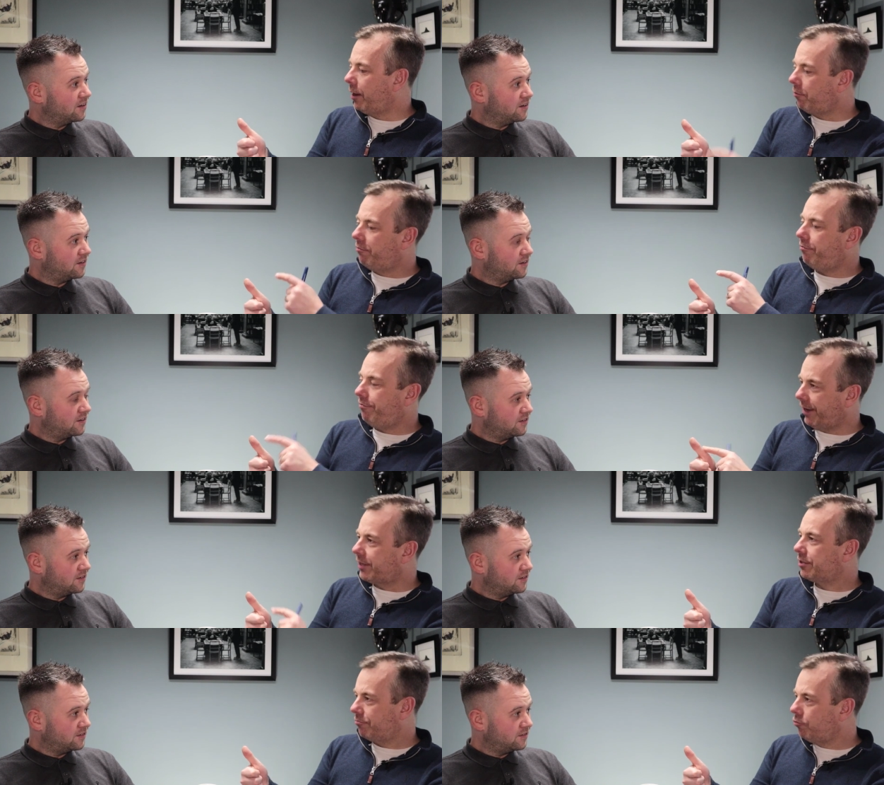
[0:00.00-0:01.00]

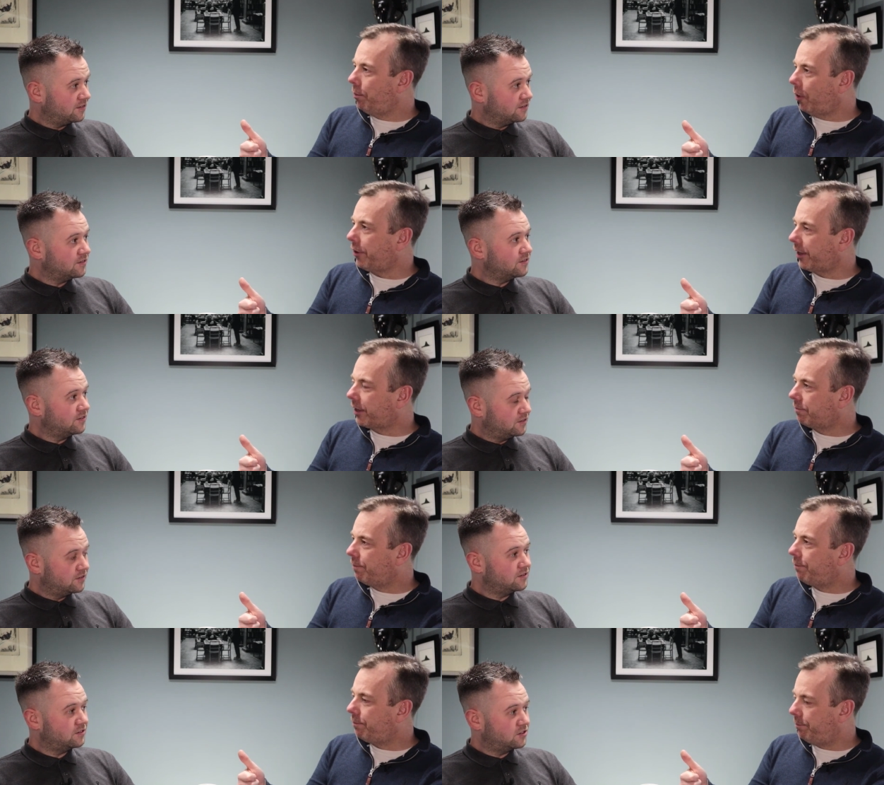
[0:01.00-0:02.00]
Speaker 1: fix robotic
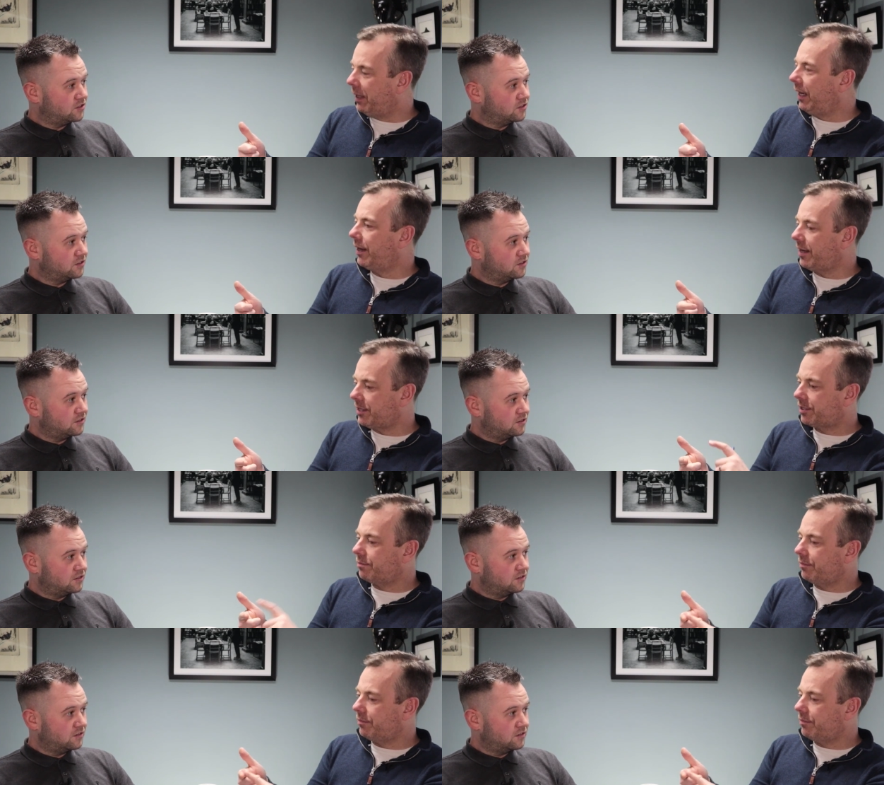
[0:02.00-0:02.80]
builders, you